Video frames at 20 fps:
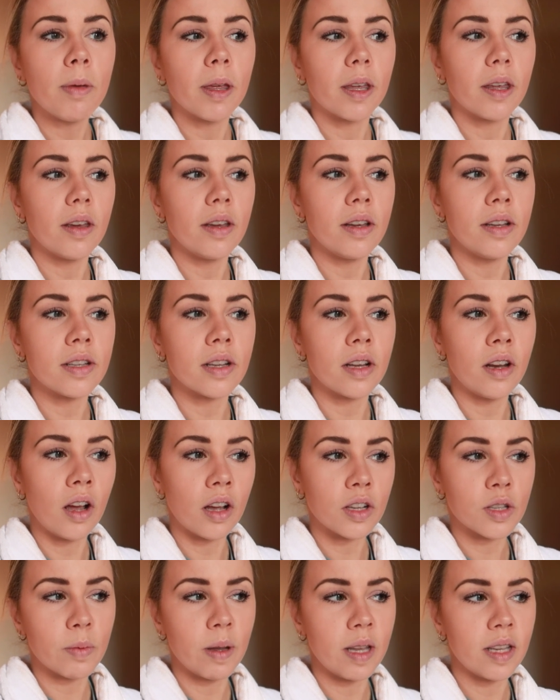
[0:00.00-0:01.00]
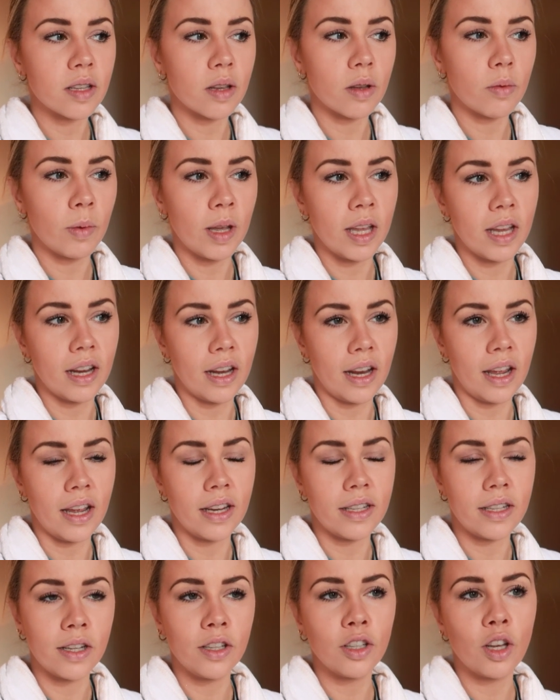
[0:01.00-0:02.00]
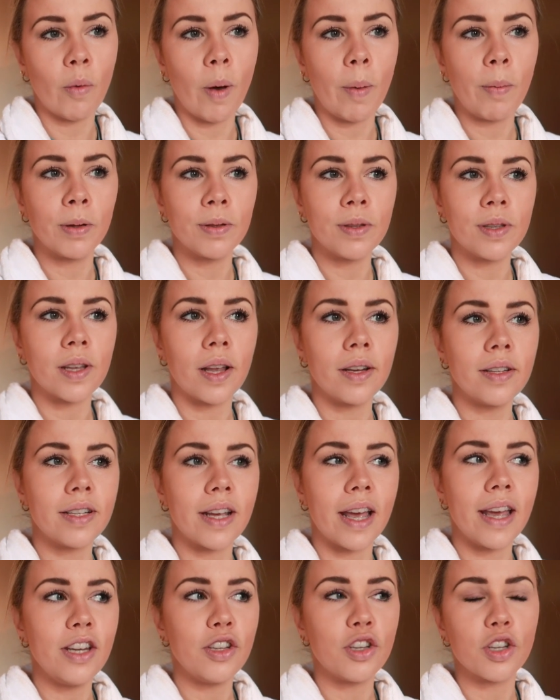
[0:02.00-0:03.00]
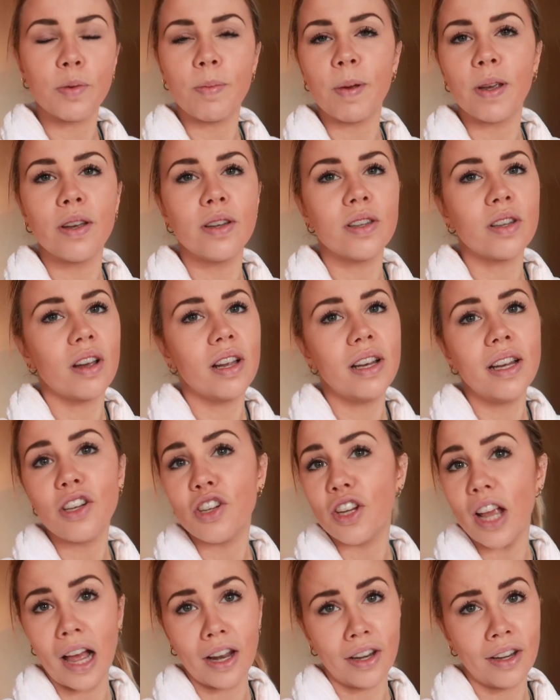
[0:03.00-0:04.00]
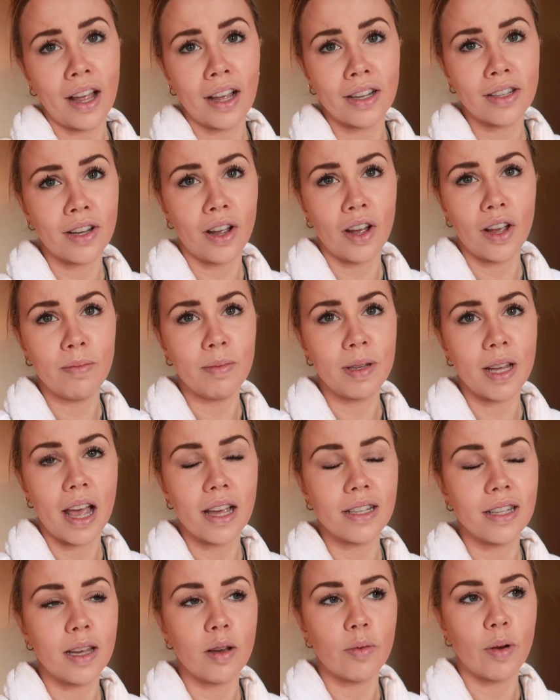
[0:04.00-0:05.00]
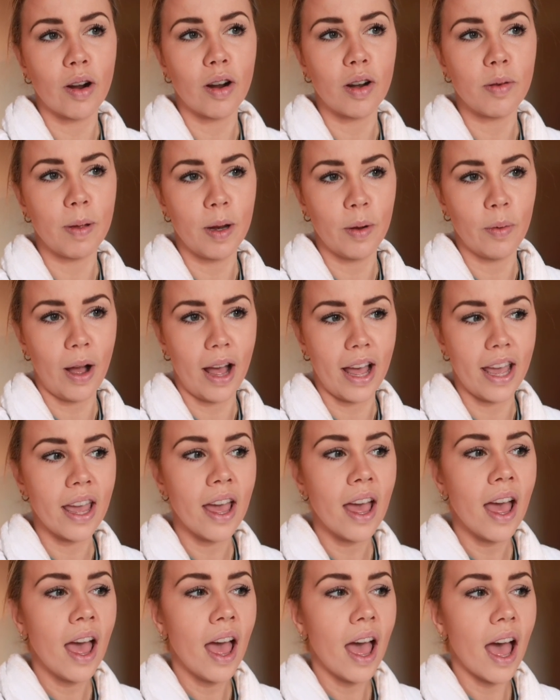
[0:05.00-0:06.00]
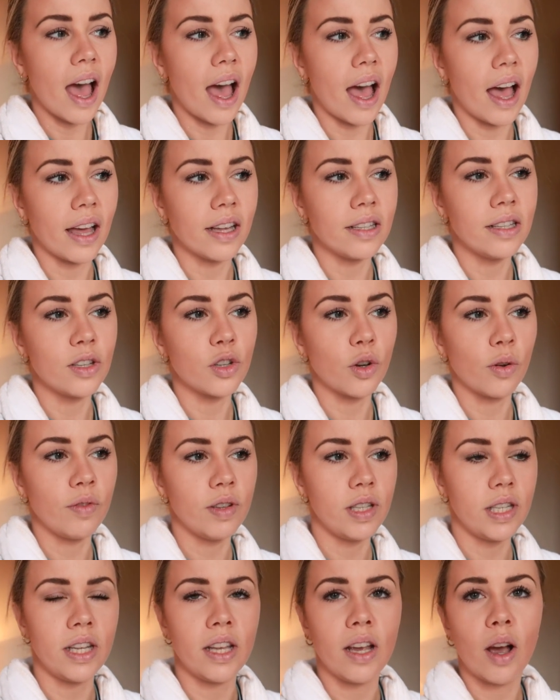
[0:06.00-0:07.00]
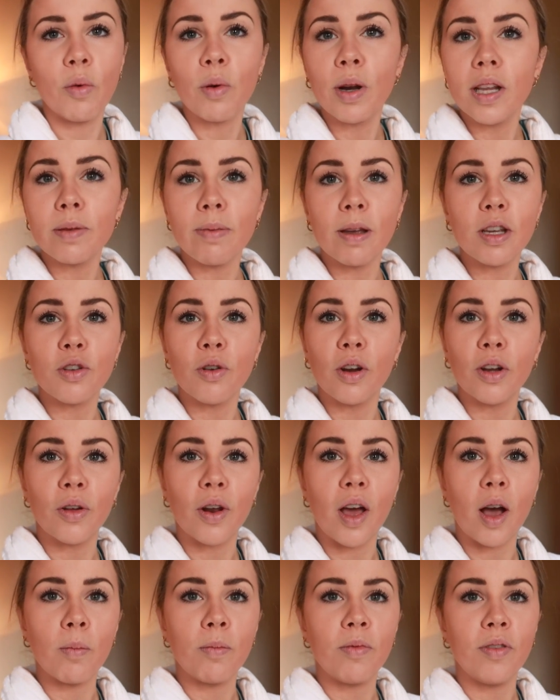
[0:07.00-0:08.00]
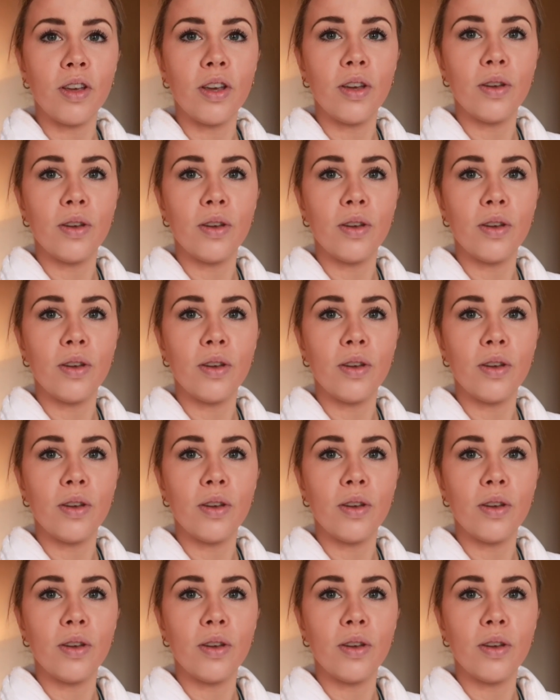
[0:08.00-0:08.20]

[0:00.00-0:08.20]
because last week's weekly didn't go up on Sunday just because I literally hadn't had time to edit where I'd been away, and obviously I wanted to make sure I got it up for